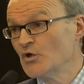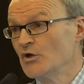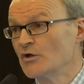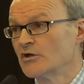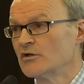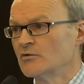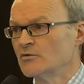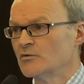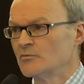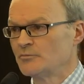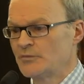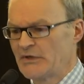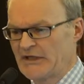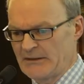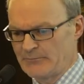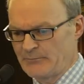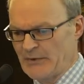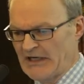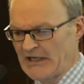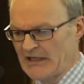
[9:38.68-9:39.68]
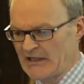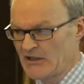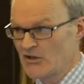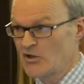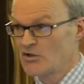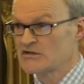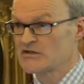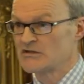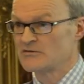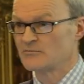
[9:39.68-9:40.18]
book called Picking
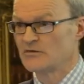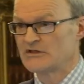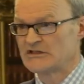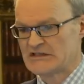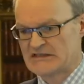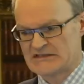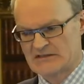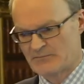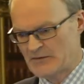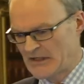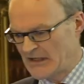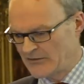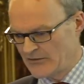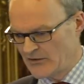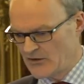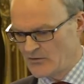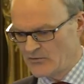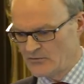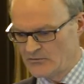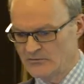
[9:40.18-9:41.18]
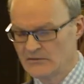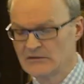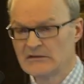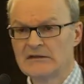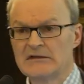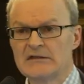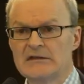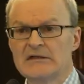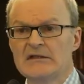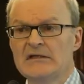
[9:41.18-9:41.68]
Cotton, which is about the whole
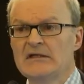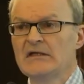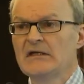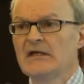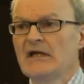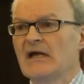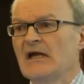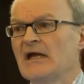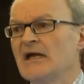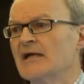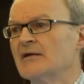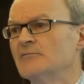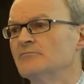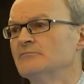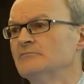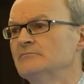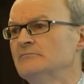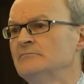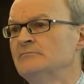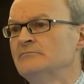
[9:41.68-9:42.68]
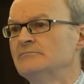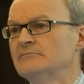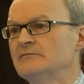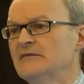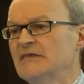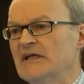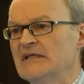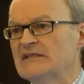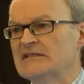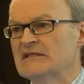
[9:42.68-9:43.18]

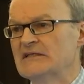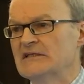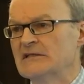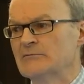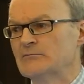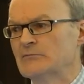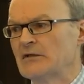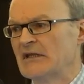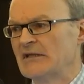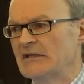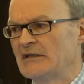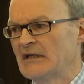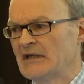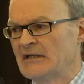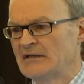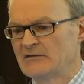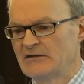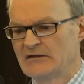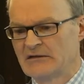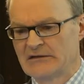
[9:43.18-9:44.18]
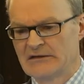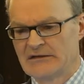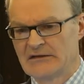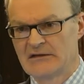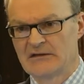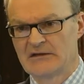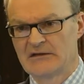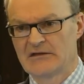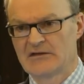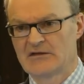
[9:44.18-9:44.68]
incident and the
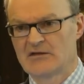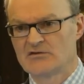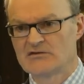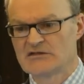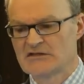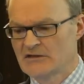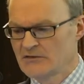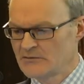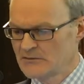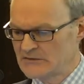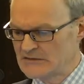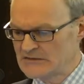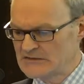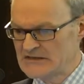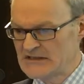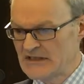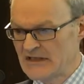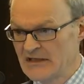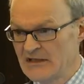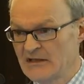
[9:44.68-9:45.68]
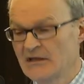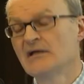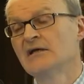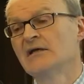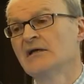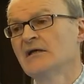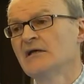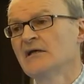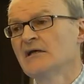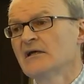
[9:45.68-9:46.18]
consequent
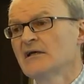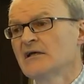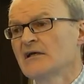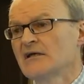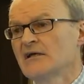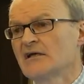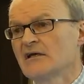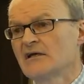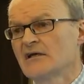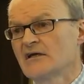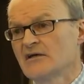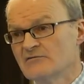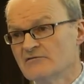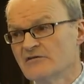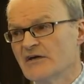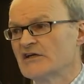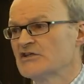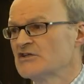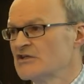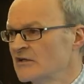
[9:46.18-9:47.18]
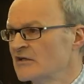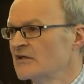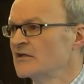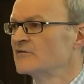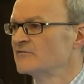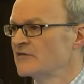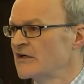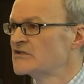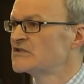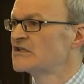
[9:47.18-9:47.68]
conviction and
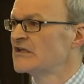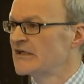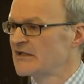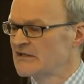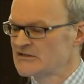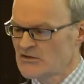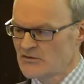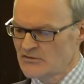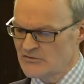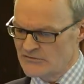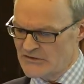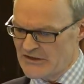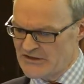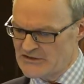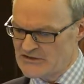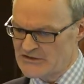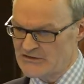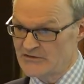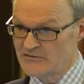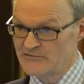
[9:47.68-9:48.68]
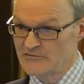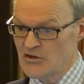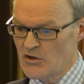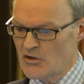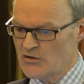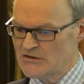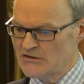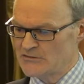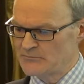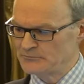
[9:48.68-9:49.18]
eventually exoneration of
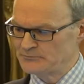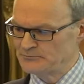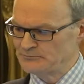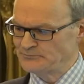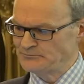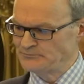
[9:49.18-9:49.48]
Cotton.